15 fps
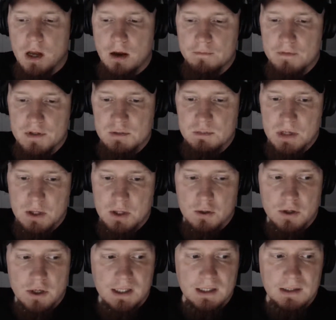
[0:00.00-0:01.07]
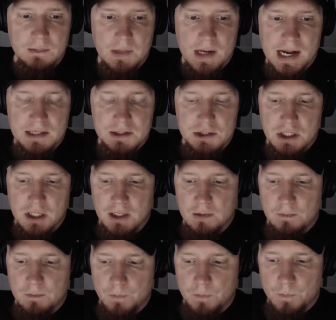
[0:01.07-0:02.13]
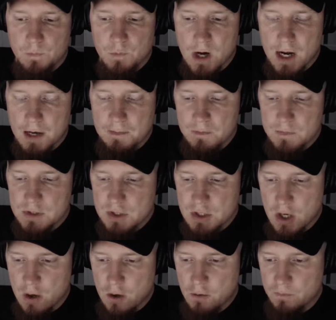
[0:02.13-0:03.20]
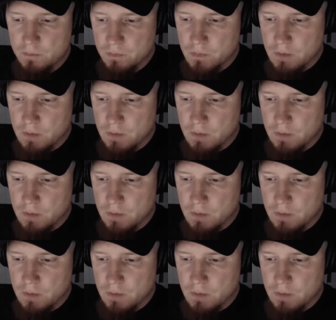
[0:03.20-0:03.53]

of this mirroring and matching, right? So